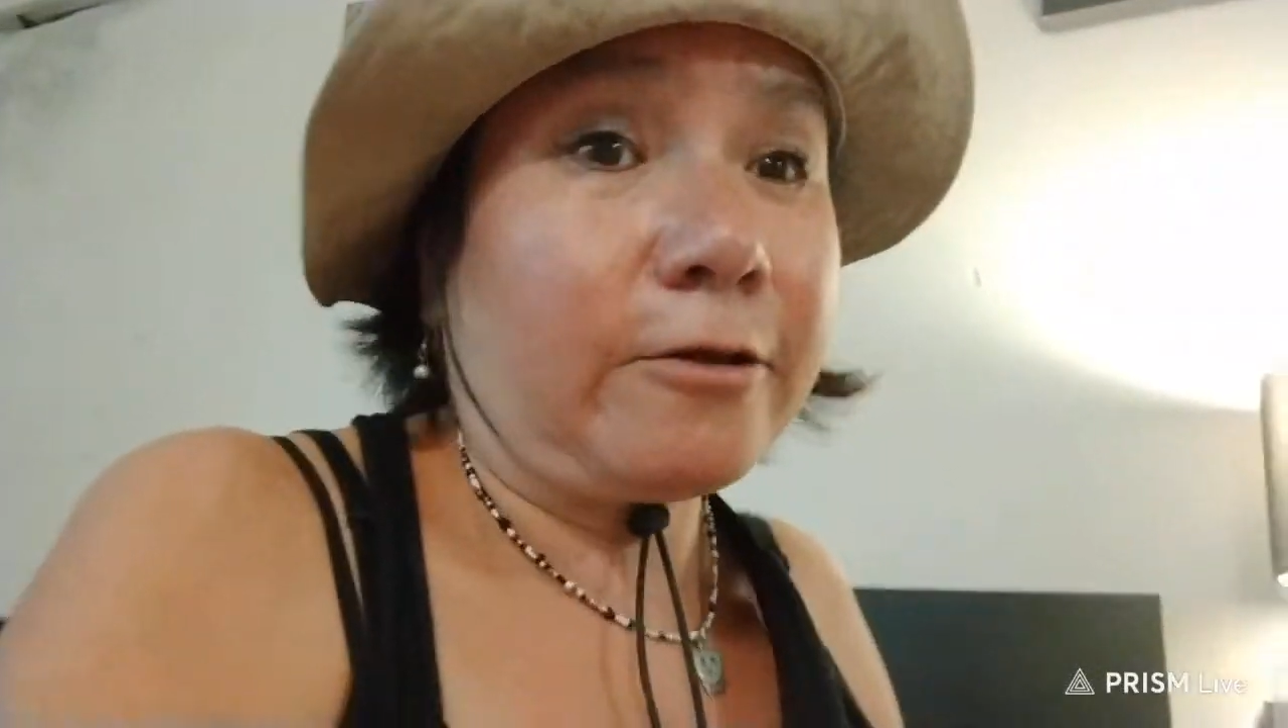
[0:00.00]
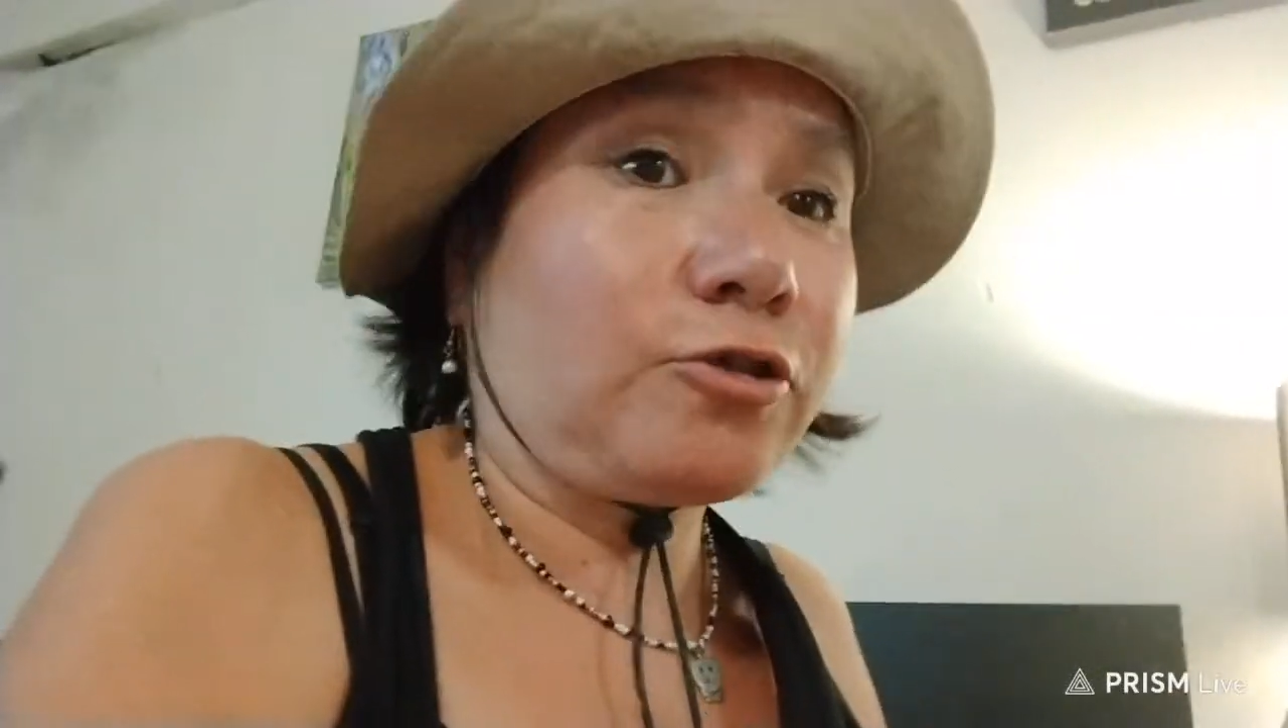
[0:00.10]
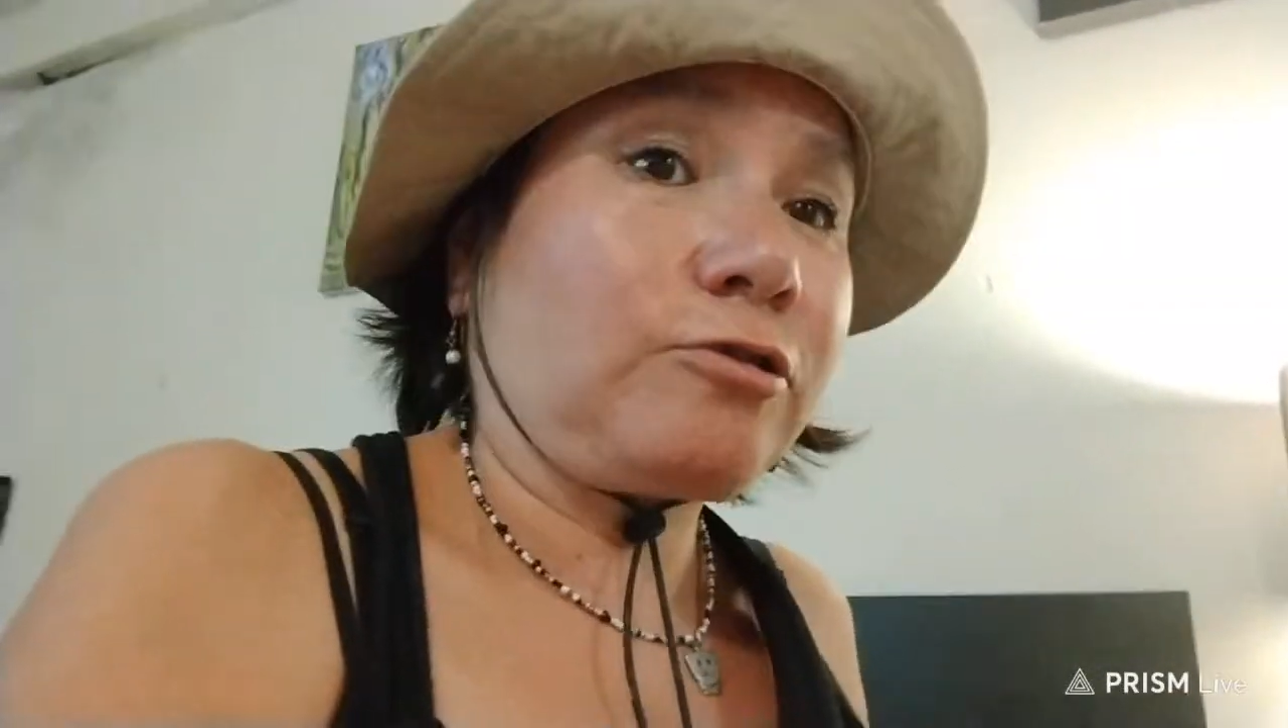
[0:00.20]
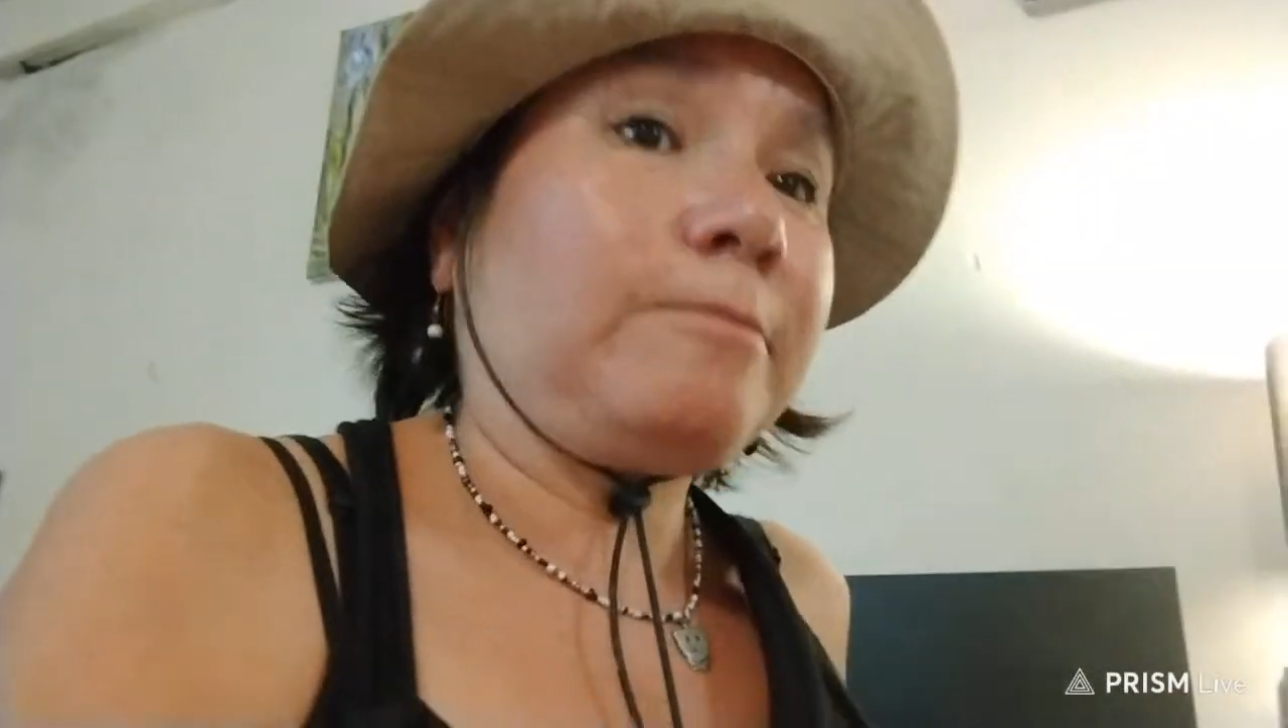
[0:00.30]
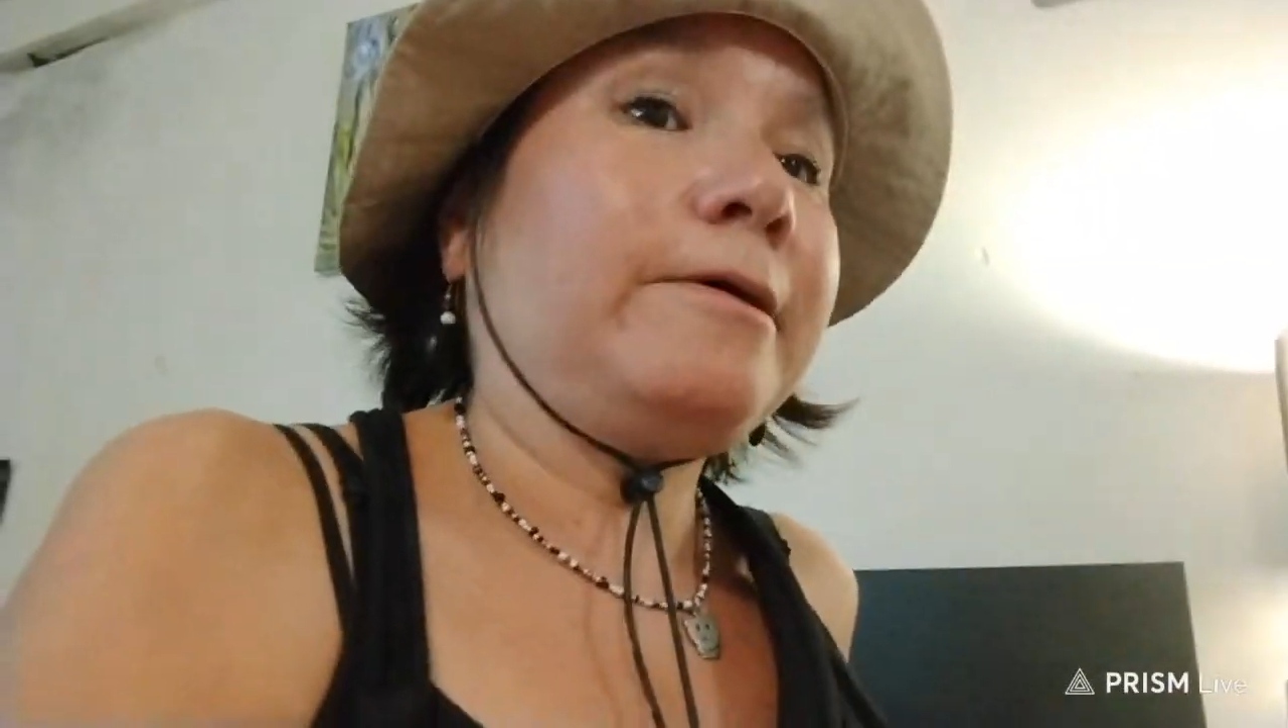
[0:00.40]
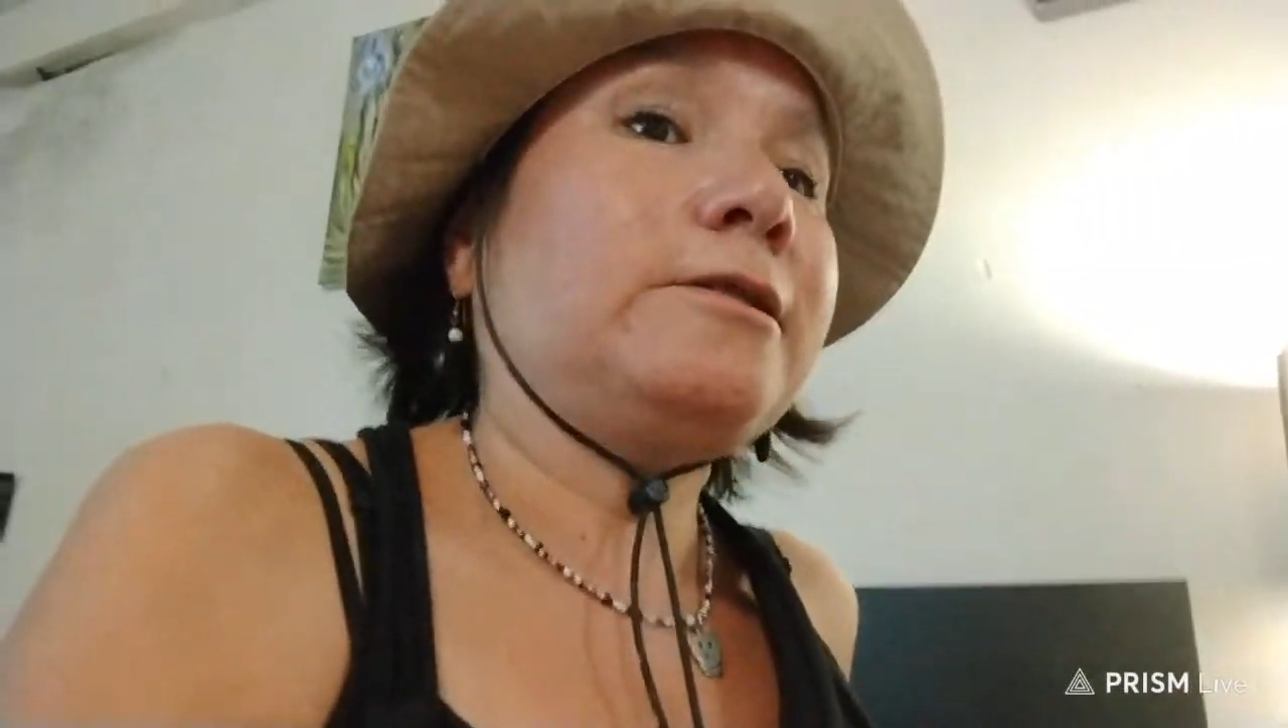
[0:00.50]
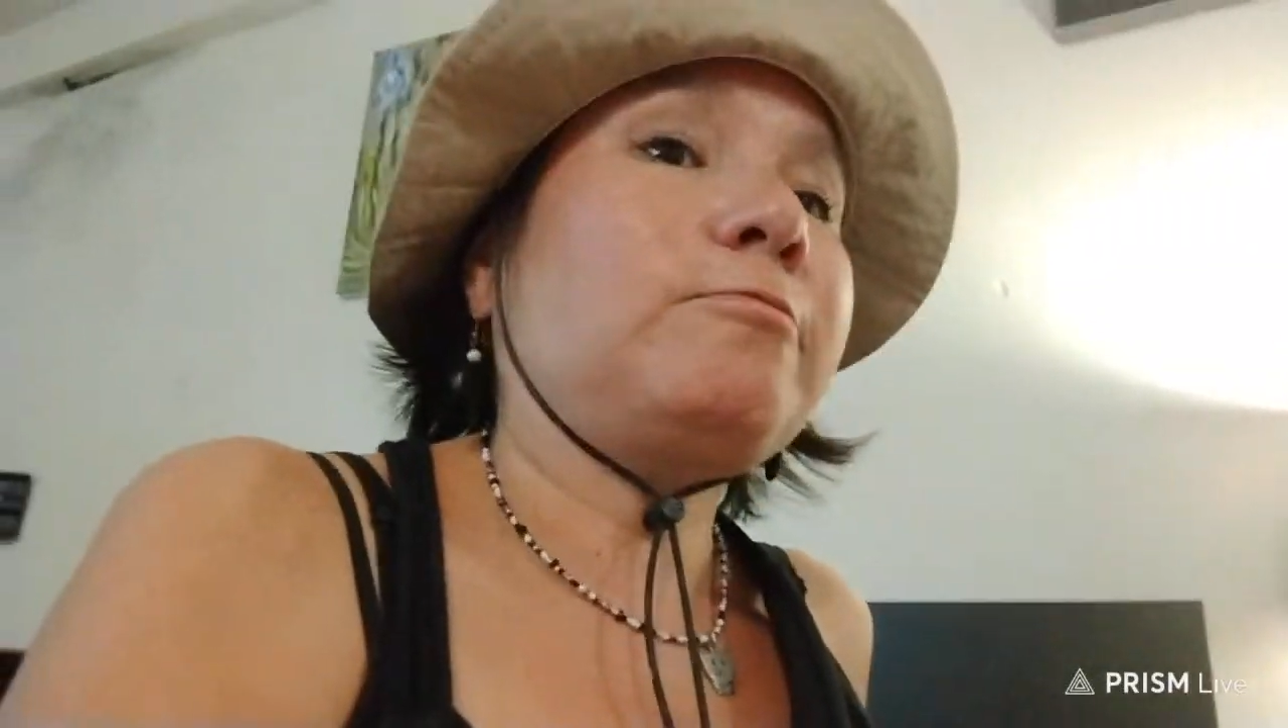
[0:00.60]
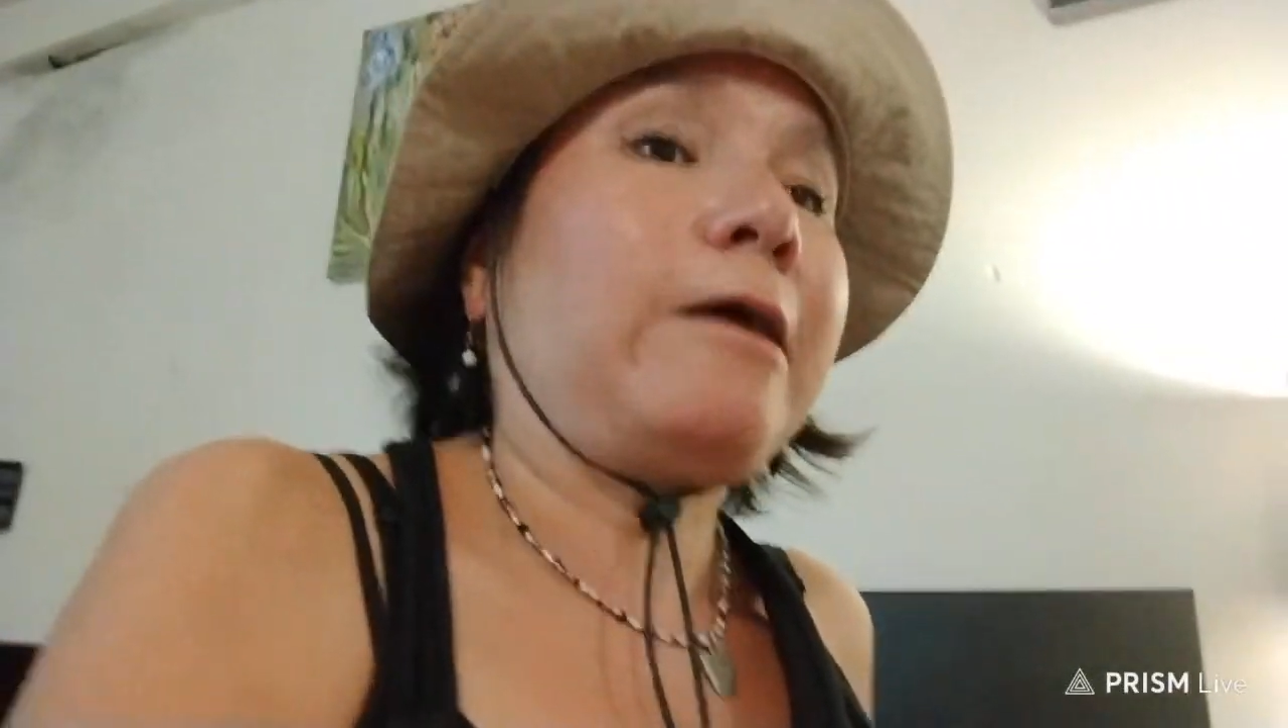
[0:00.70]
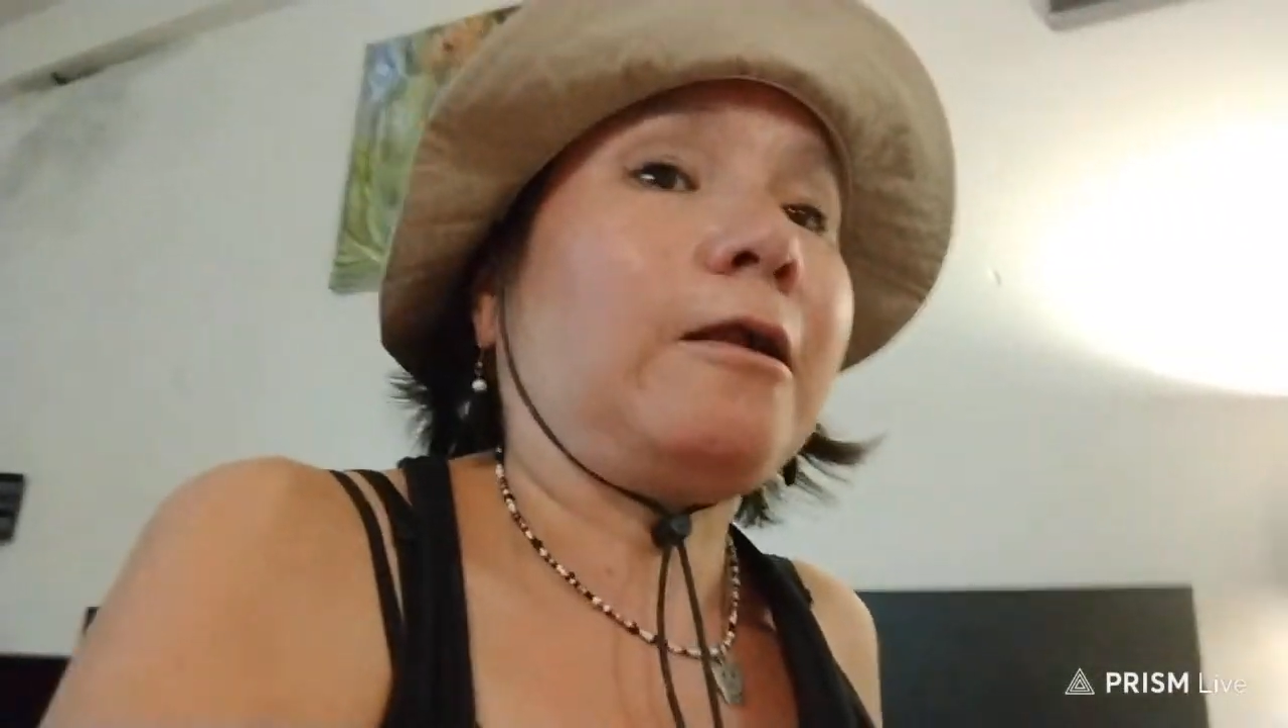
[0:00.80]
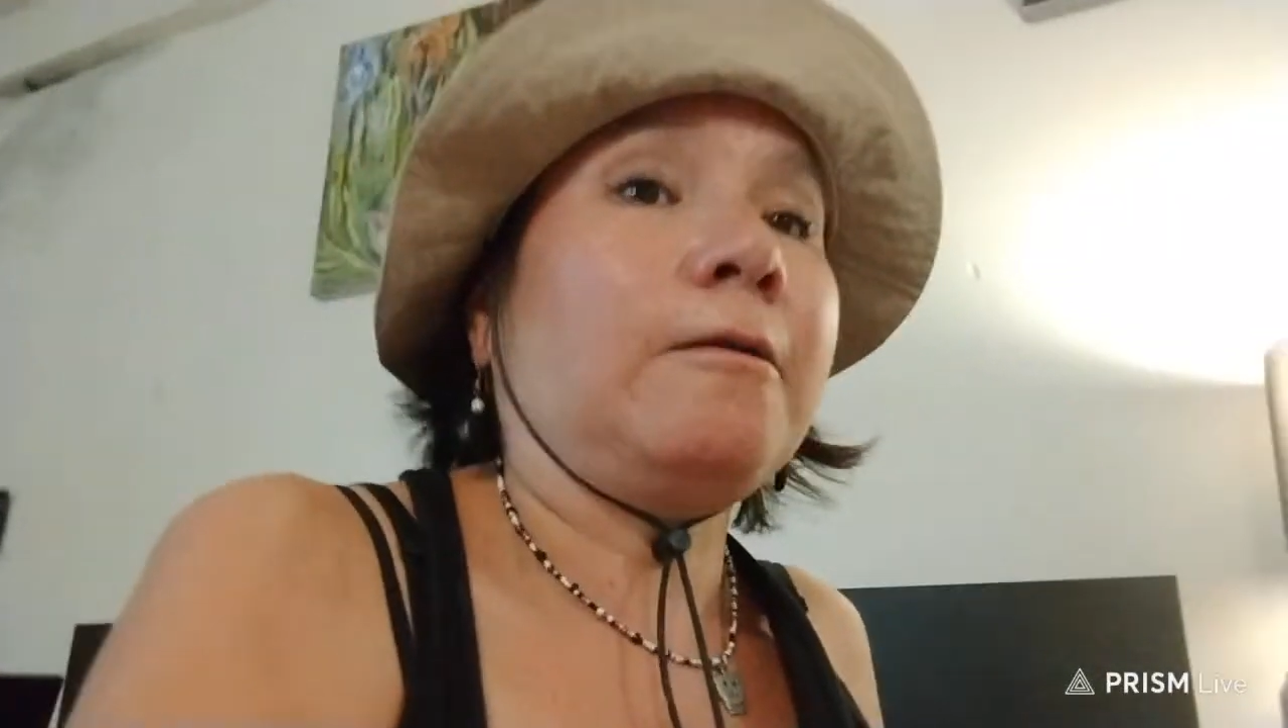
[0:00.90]
stream as
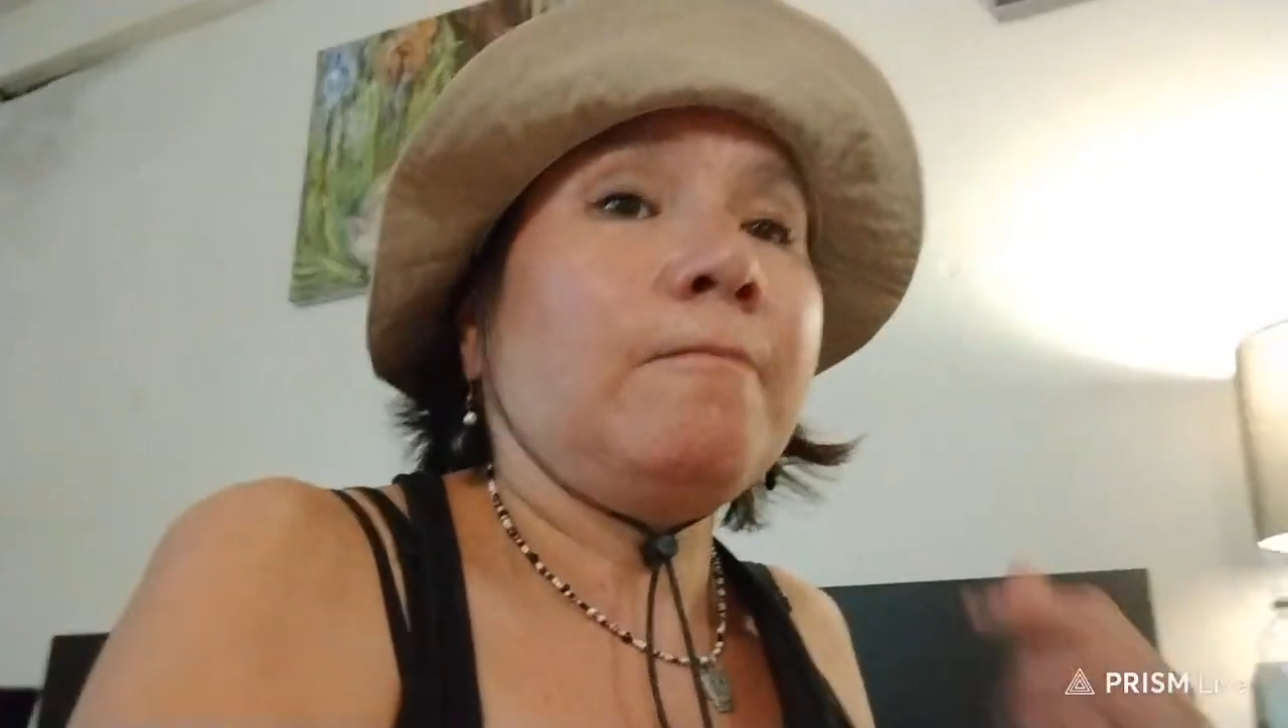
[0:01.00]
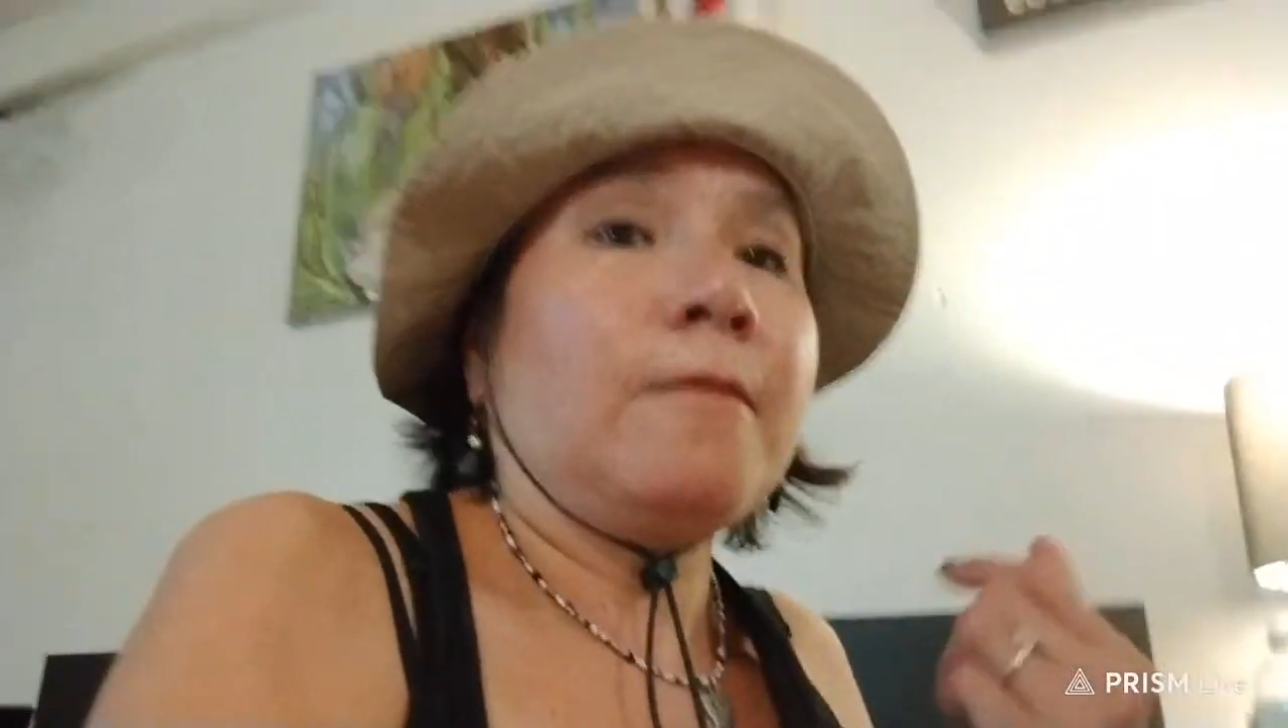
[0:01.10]
well.